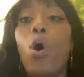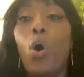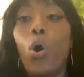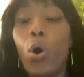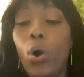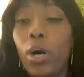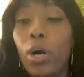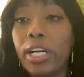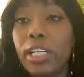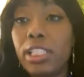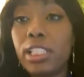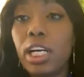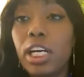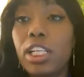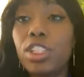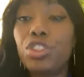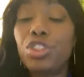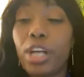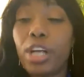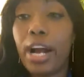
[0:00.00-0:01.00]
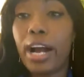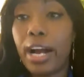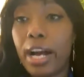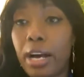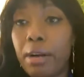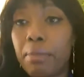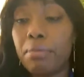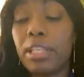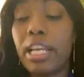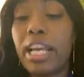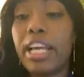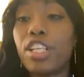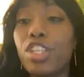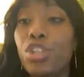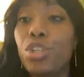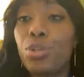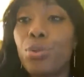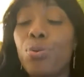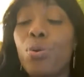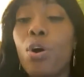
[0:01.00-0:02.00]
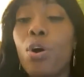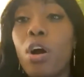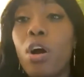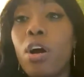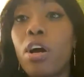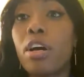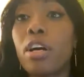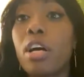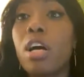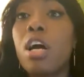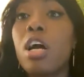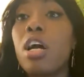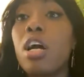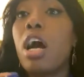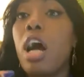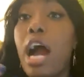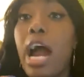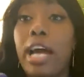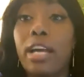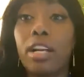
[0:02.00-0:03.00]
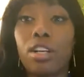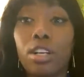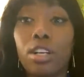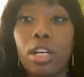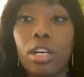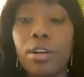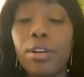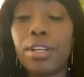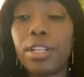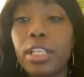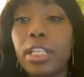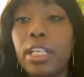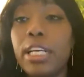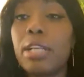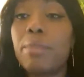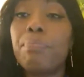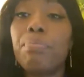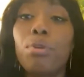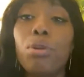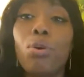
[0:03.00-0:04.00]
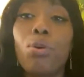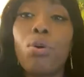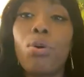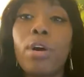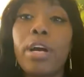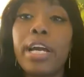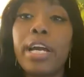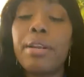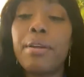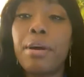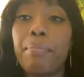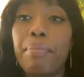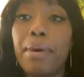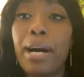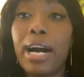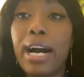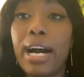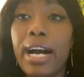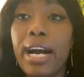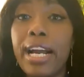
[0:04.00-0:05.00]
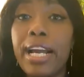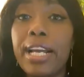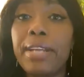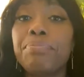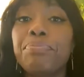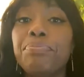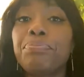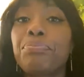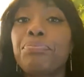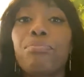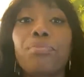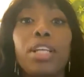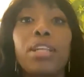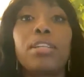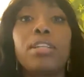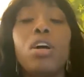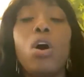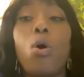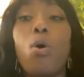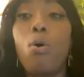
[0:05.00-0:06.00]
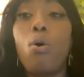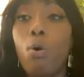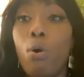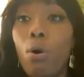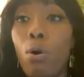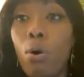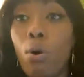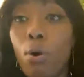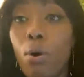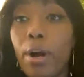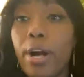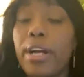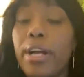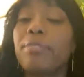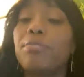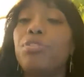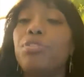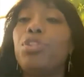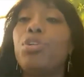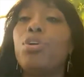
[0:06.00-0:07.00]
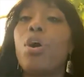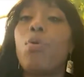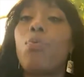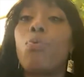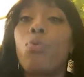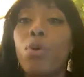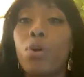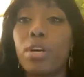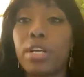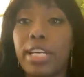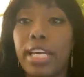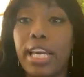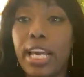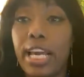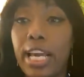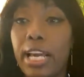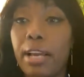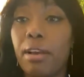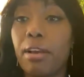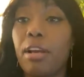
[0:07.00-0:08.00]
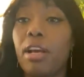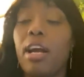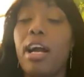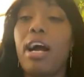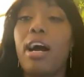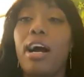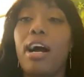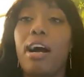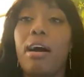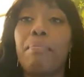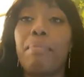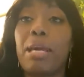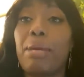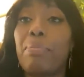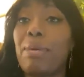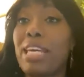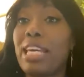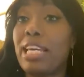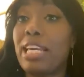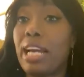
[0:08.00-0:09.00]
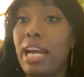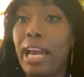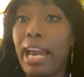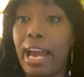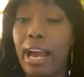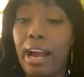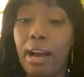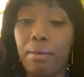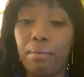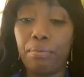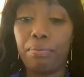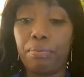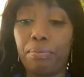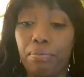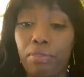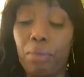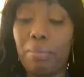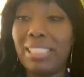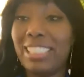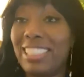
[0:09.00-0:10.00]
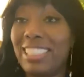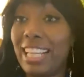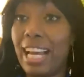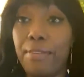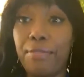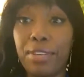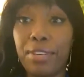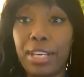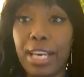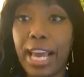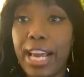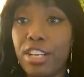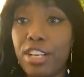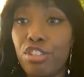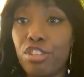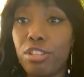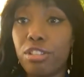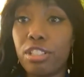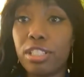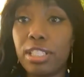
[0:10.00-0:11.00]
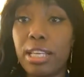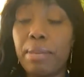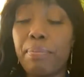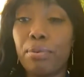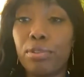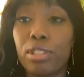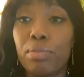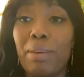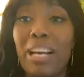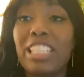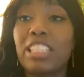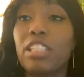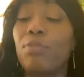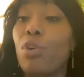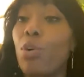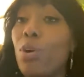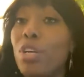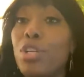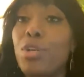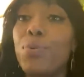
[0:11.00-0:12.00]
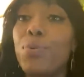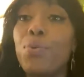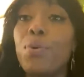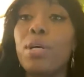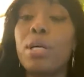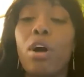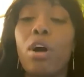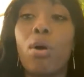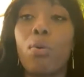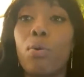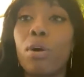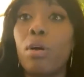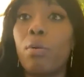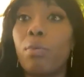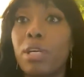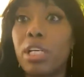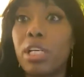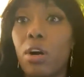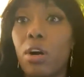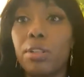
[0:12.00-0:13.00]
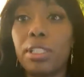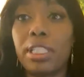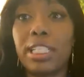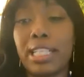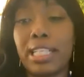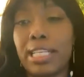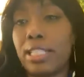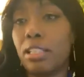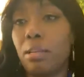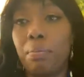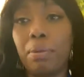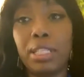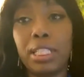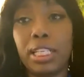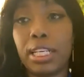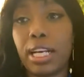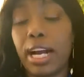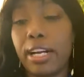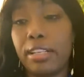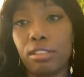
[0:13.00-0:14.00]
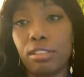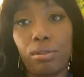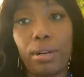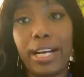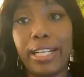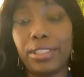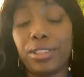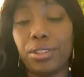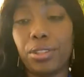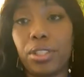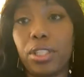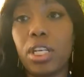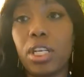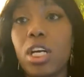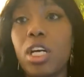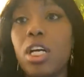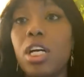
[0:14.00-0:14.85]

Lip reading: on a job that you are either currently employed by, or you are working maybe from a staffing agency perspective, or you are what we call an independent contractor.